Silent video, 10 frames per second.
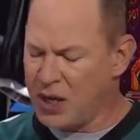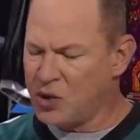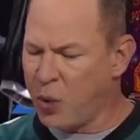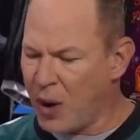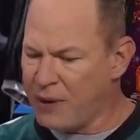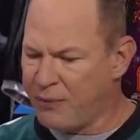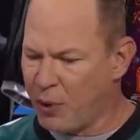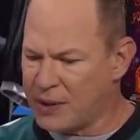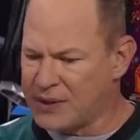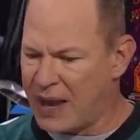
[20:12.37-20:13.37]

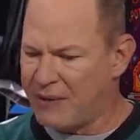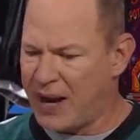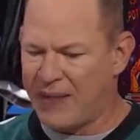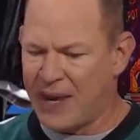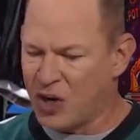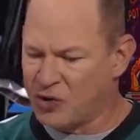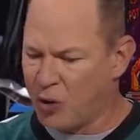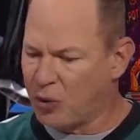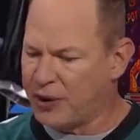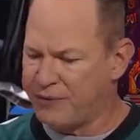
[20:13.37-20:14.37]
24 to 7 and they
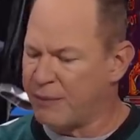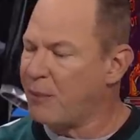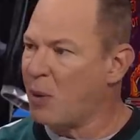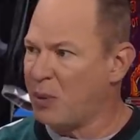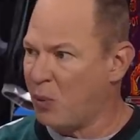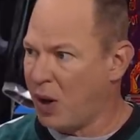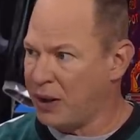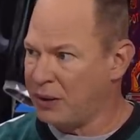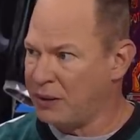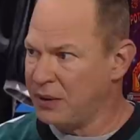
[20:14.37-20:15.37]
controlled it from moment 1.